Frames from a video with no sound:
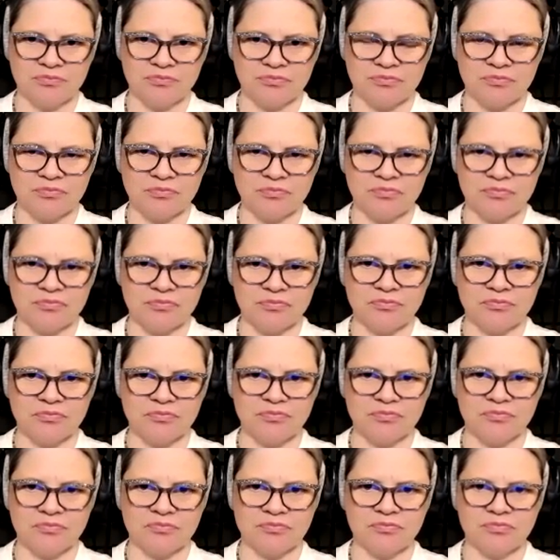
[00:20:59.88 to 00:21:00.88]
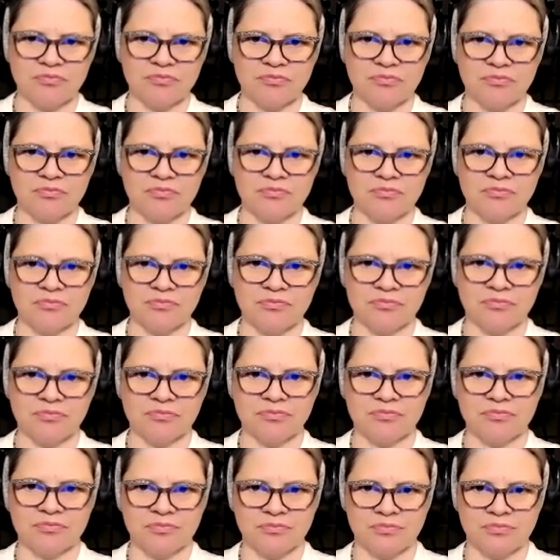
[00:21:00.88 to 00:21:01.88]

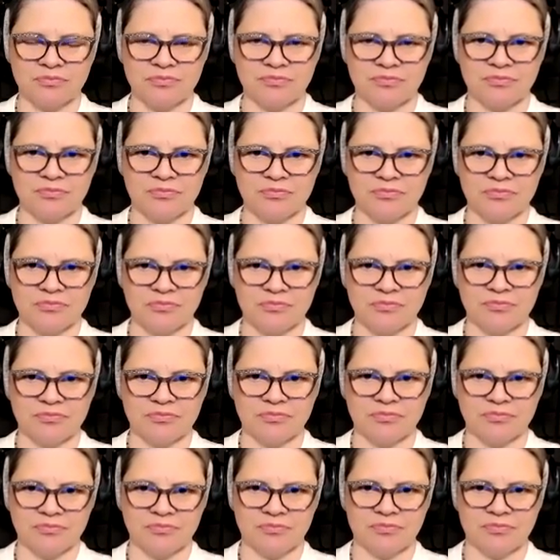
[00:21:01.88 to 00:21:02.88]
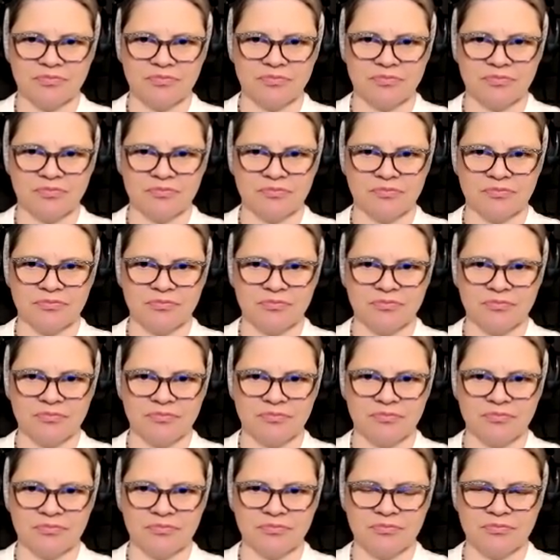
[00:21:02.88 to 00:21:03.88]

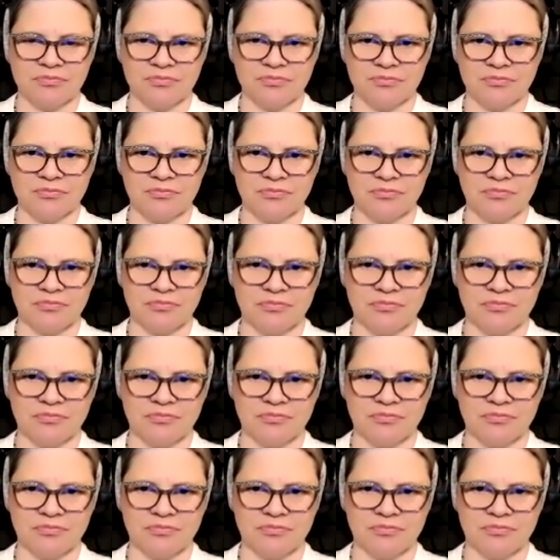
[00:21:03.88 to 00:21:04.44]
[no speech]